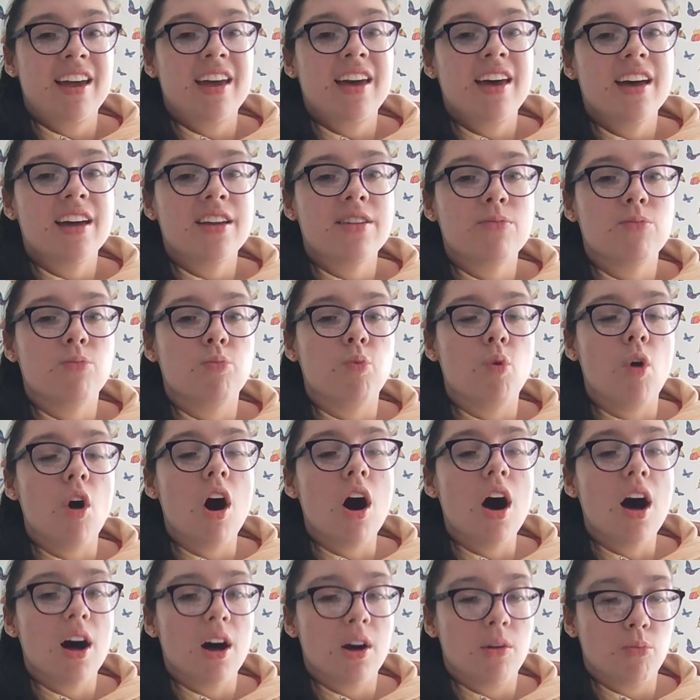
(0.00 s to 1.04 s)
And
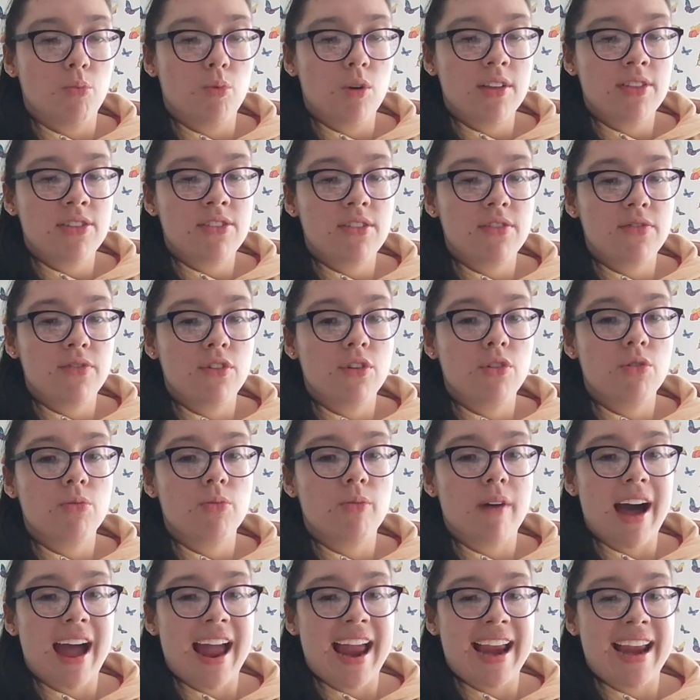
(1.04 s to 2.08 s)
what a wonderful
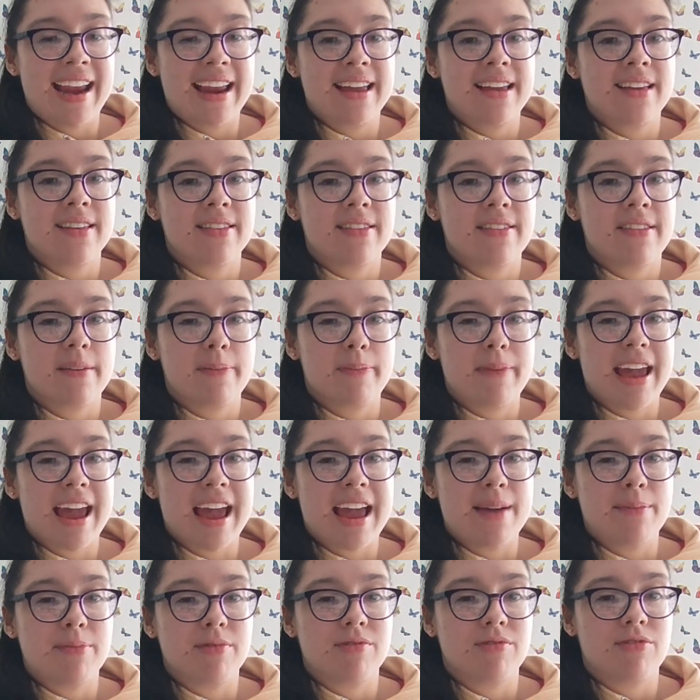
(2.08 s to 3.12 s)
way to be
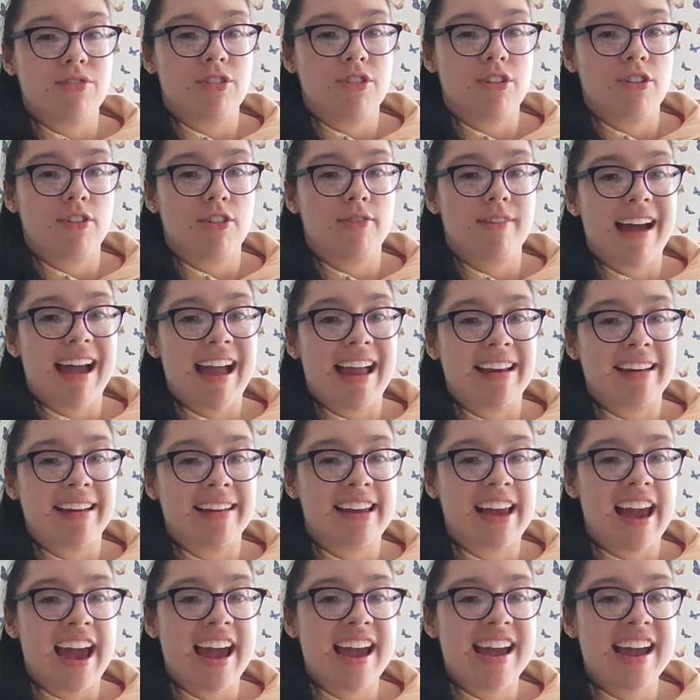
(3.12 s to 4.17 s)
able to
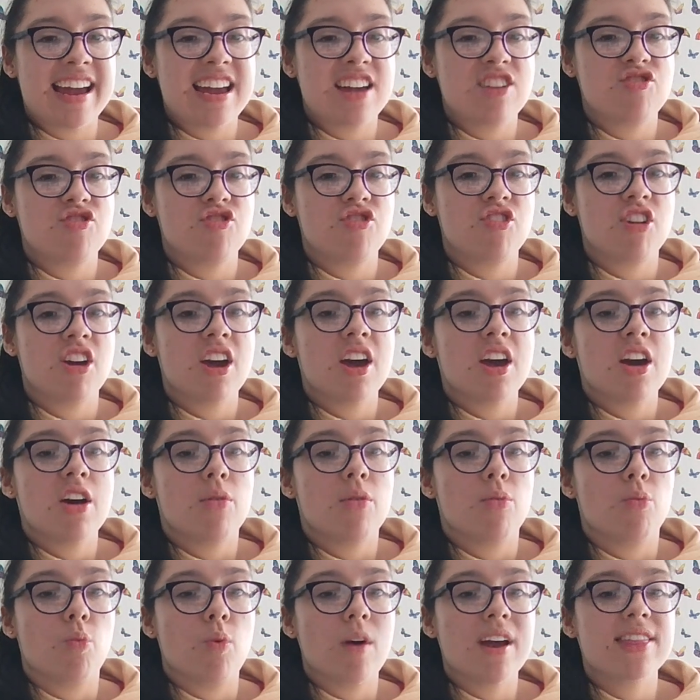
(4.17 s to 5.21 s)
engage
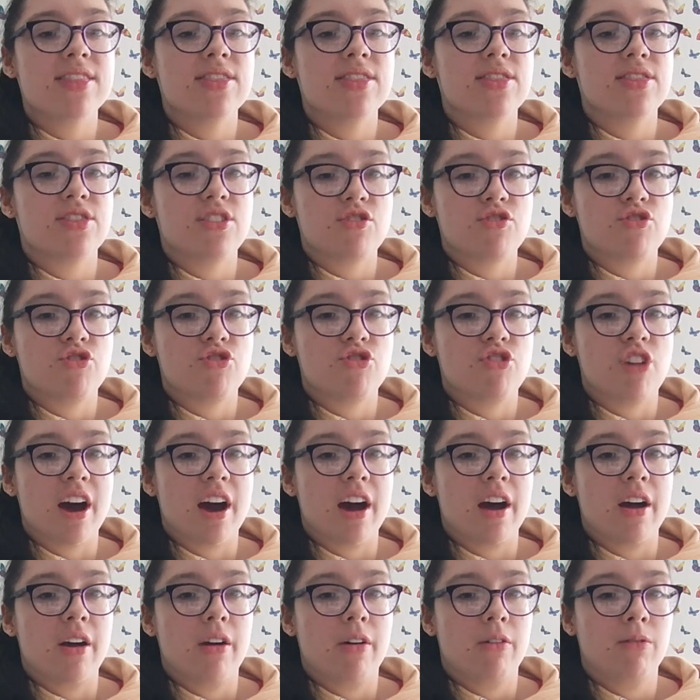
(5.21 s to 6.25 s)
with the
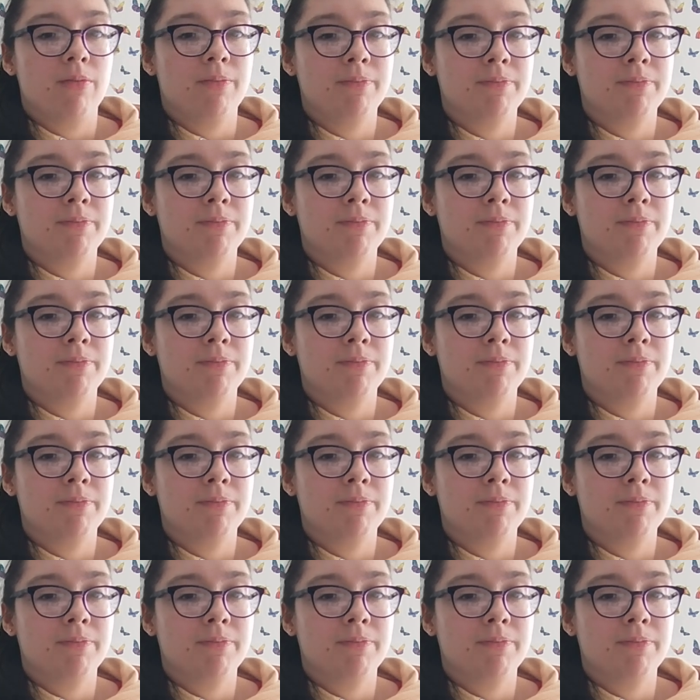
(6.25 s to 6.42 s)
show